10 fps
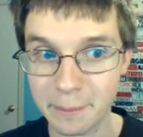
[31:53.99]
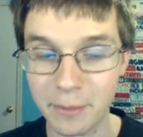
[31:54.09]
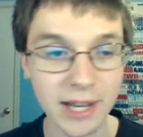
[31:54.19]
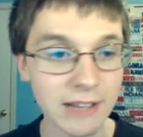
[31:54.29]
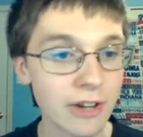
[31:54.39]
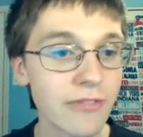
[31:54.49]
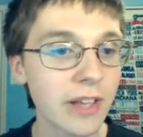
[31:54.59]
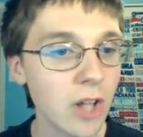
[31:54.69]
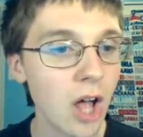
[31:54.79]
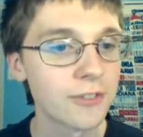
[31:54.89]
But even if they
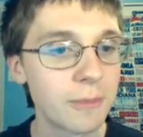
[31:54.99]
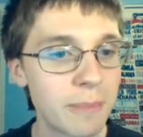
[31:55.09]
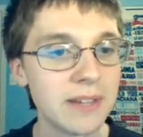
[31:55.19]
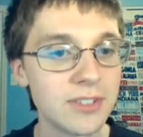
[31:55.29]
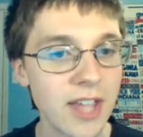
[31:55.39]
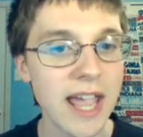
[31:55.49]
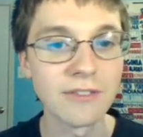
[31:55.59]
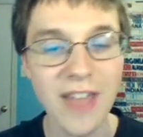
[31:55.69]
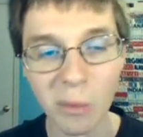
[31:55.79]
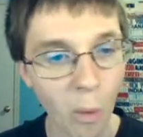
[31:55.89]
lost to Penn State, if
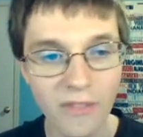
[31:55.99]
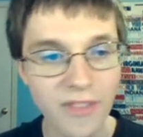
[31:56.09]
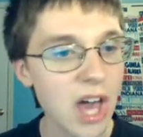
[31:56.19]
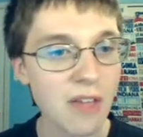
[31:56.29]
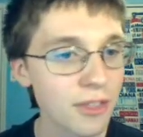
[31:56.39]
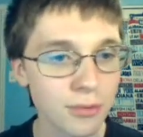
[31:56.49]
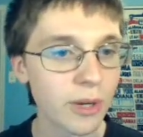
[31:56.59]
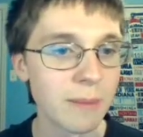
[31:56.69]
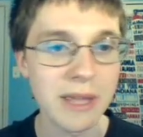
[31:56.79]
they won the other three,